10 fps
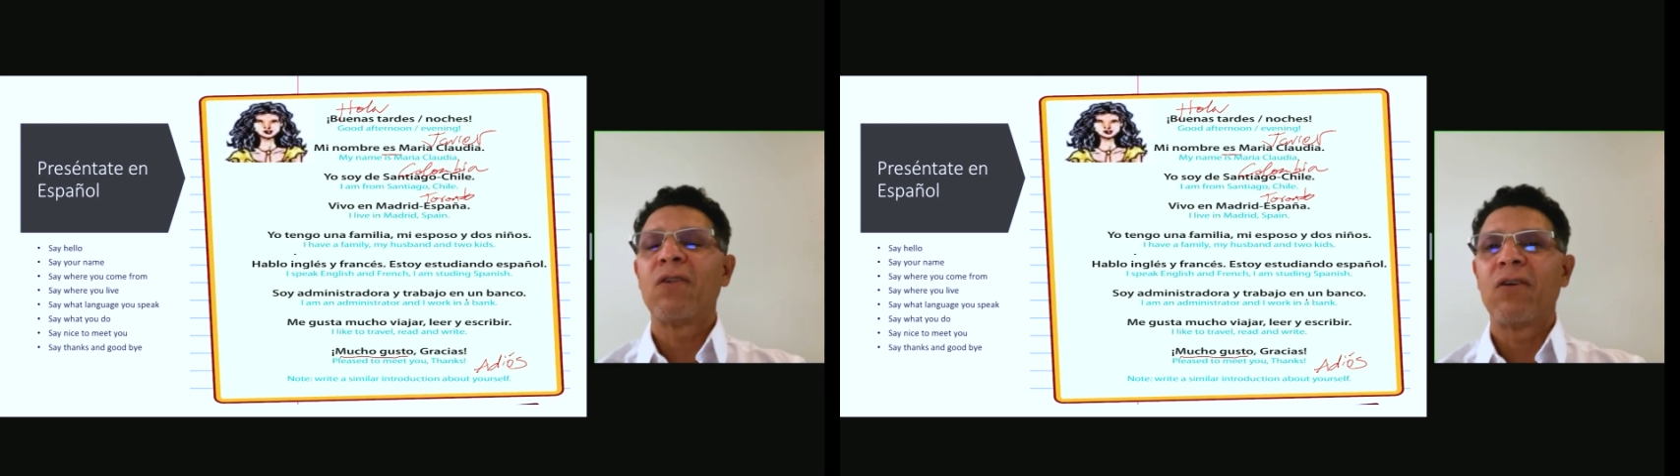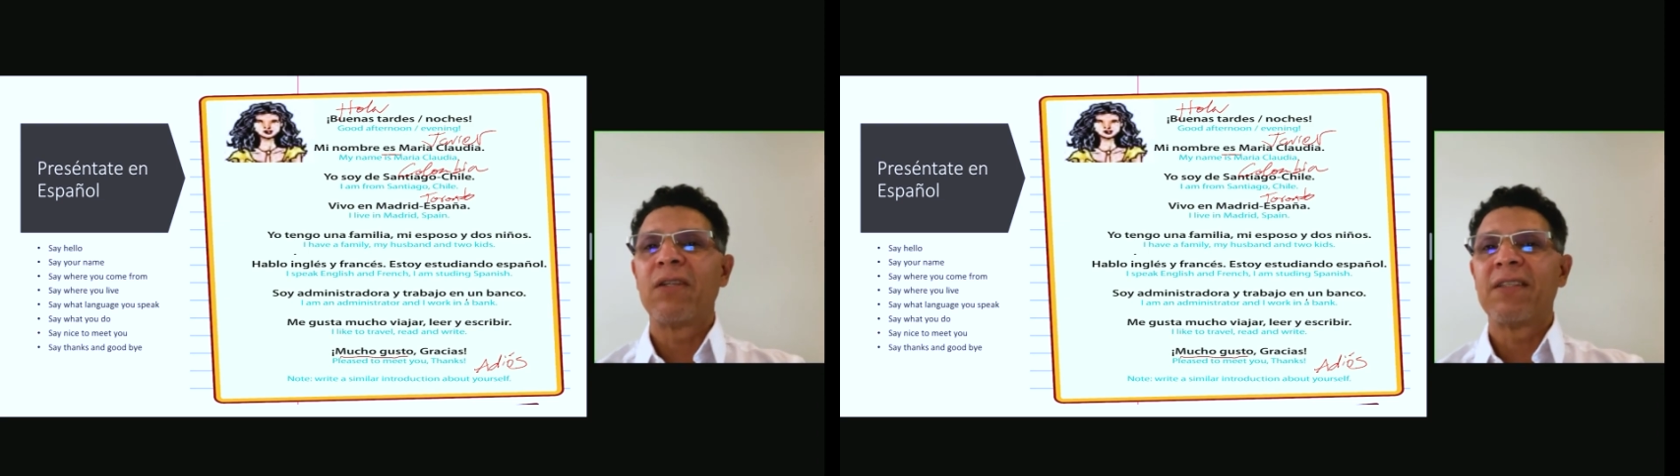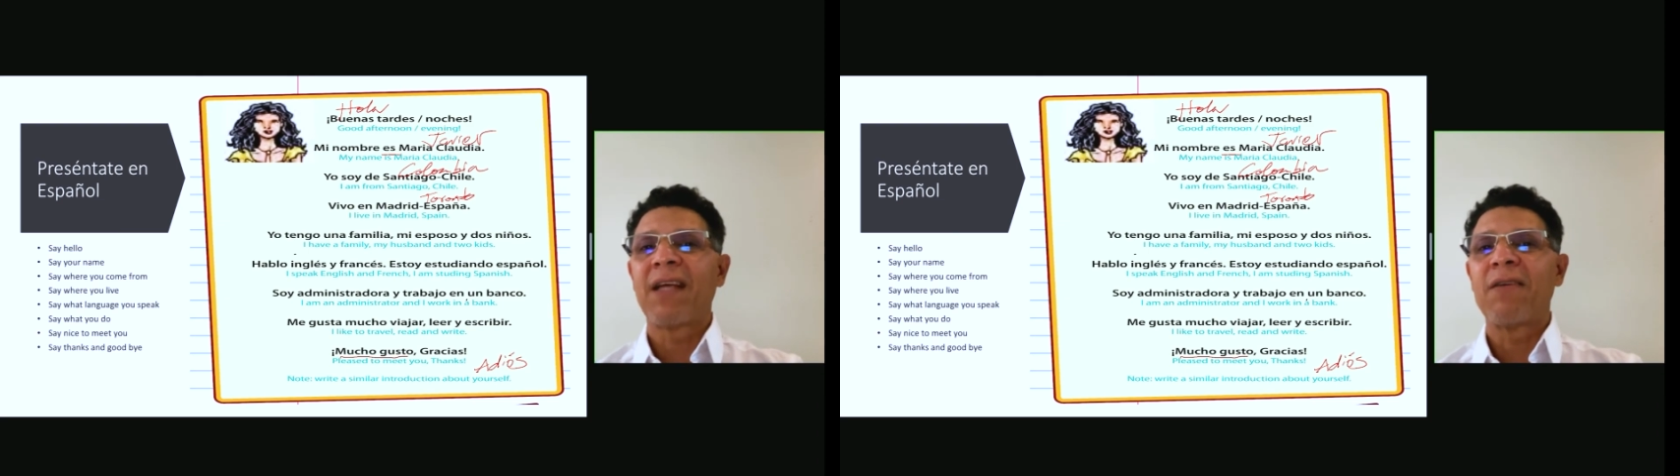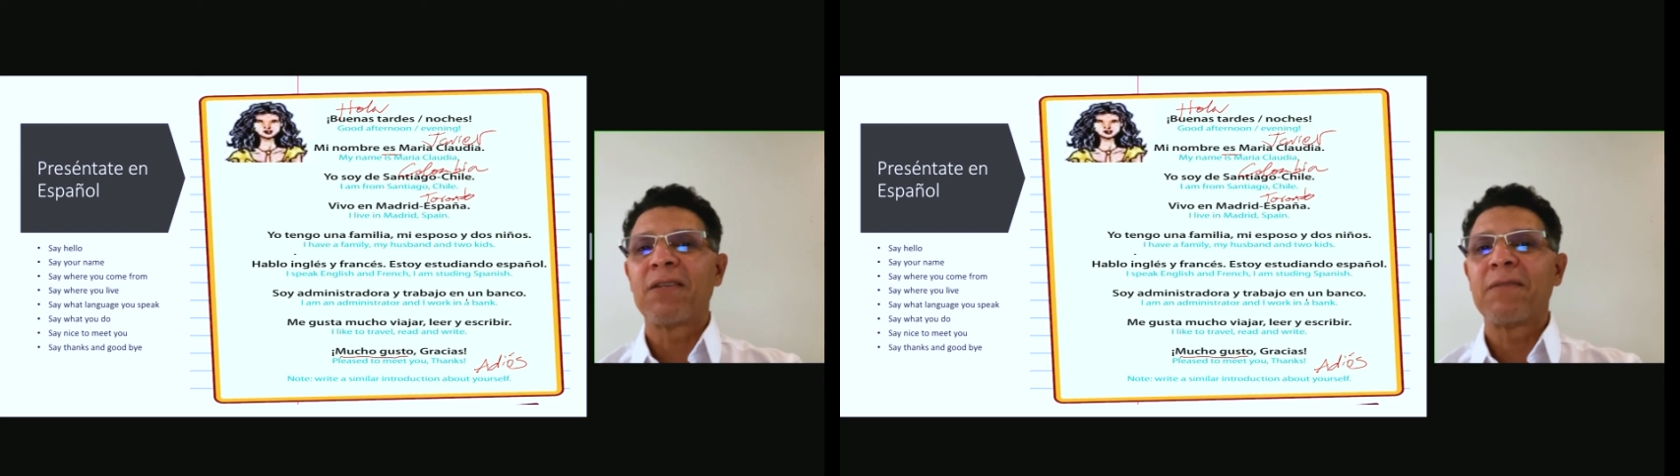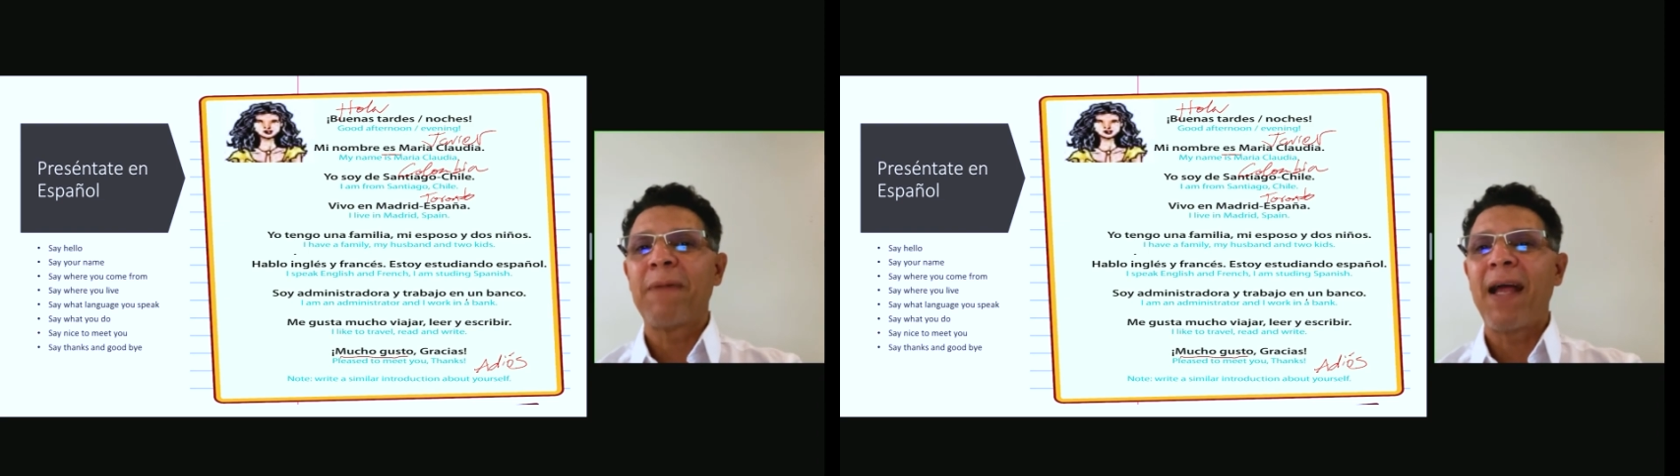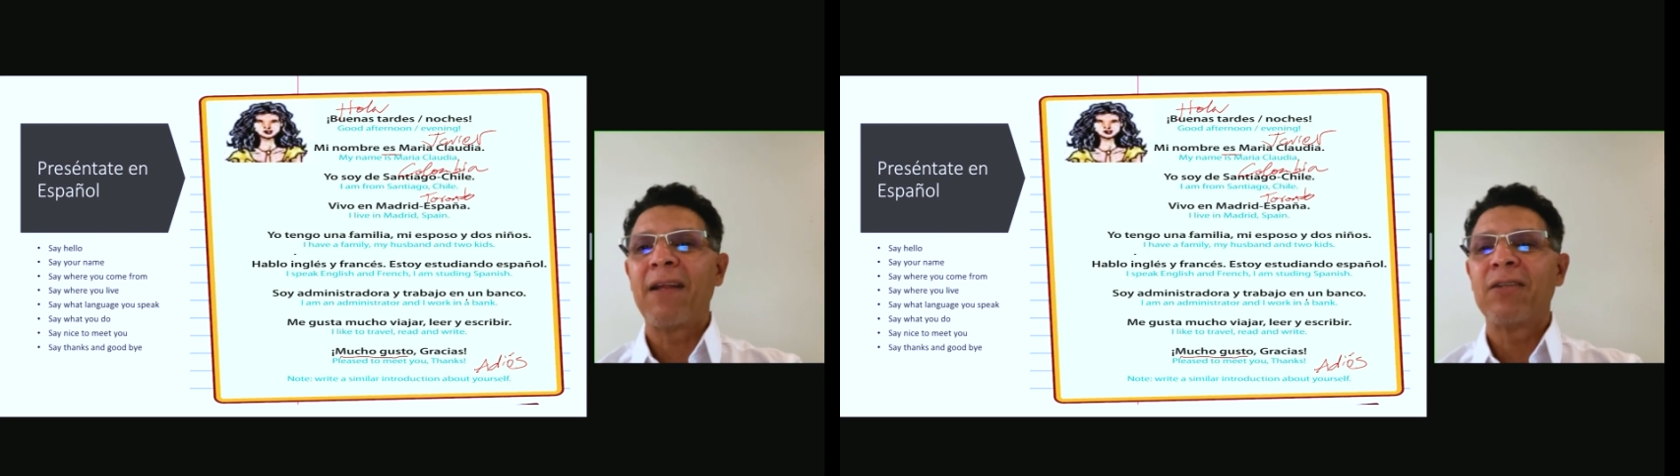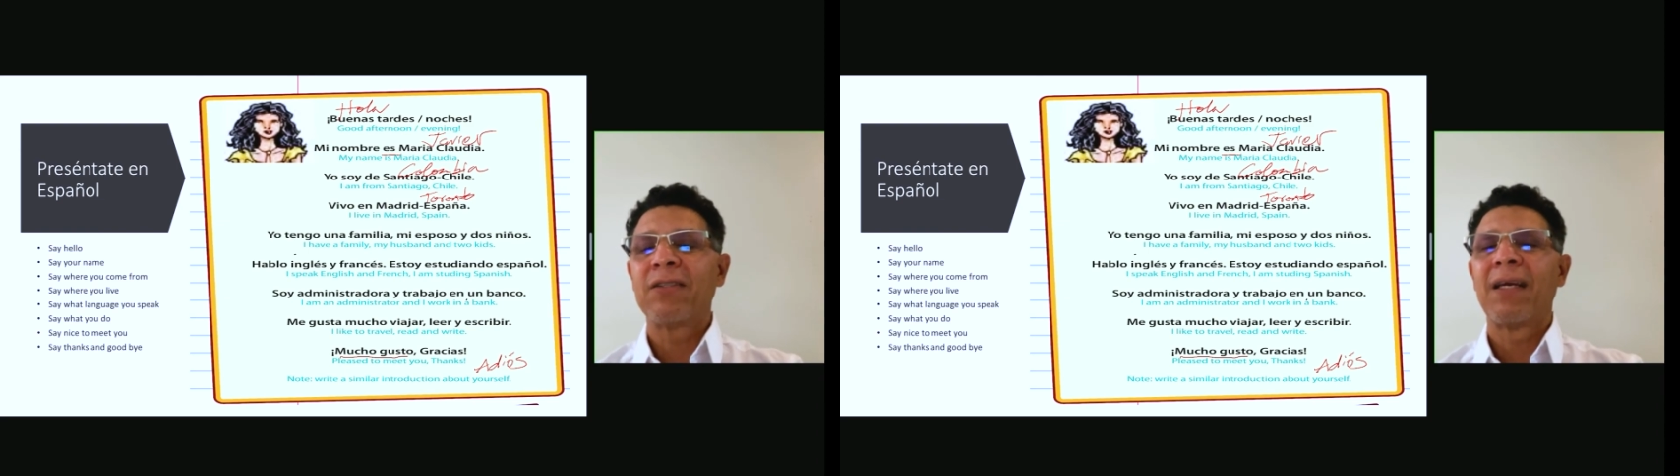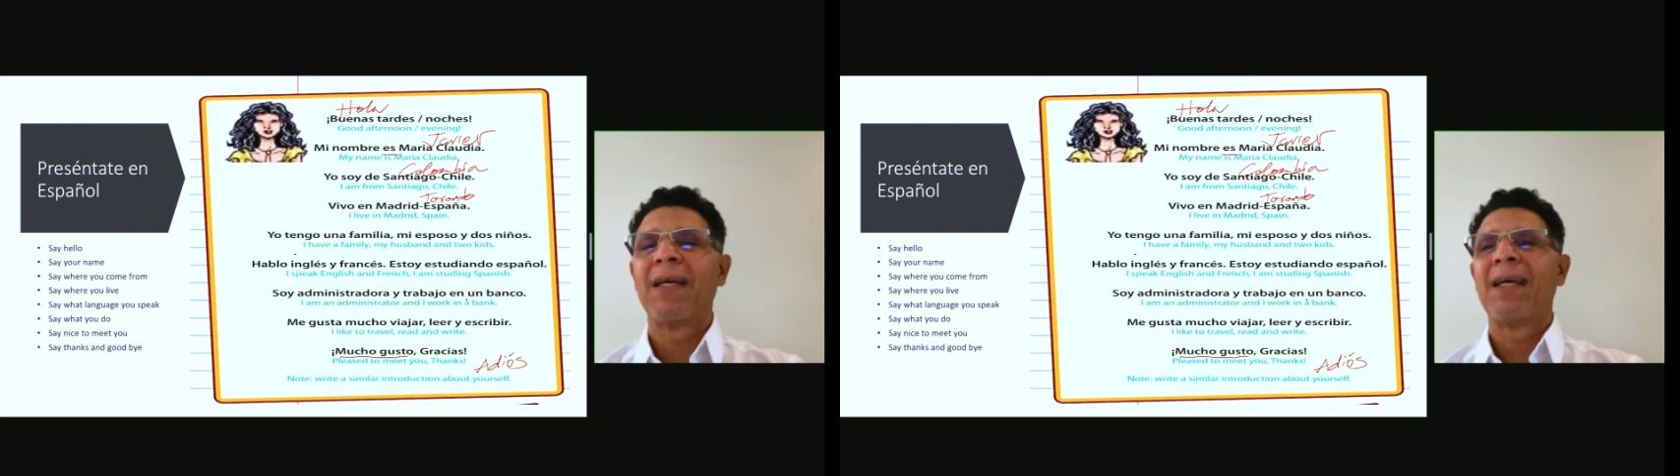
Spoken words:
learned the sounds of Spanish.